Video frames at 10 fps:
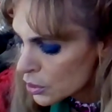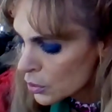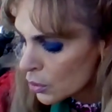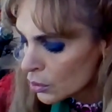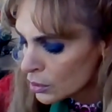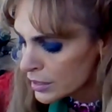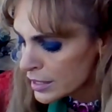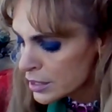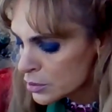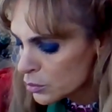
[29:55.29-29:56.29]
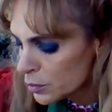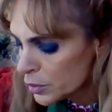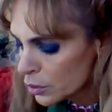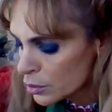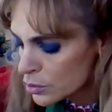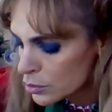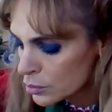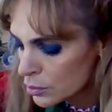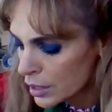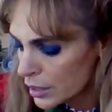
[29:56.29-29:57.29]
so all this is will be
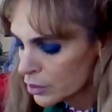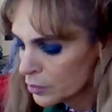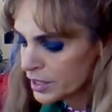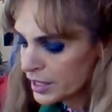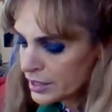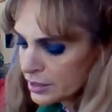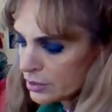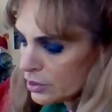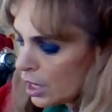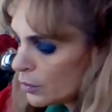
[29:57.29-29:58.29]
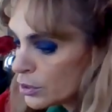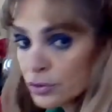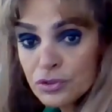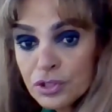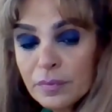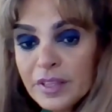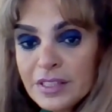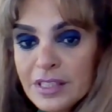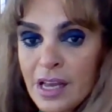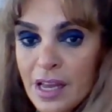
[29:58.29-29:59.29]
also communicated in our social
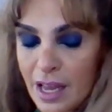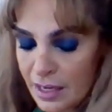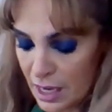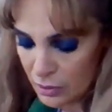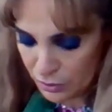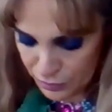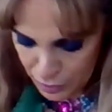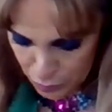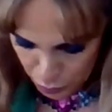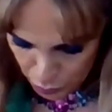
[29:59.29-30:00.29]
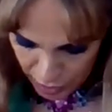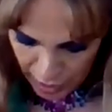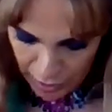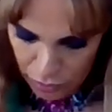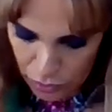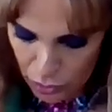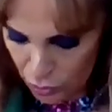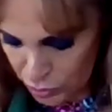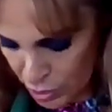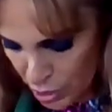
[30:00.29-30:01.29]
media and our Facebook and so
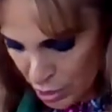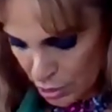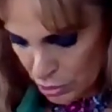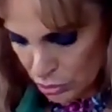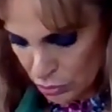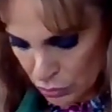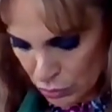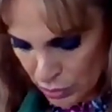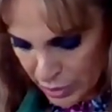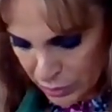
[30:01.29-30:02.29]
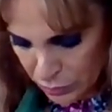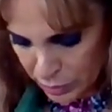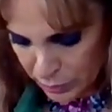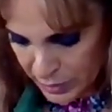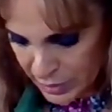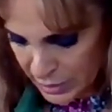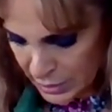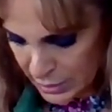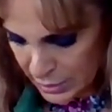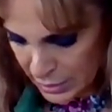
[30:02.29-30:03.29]
on. So it will
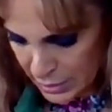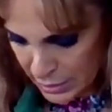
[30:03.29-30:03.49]
be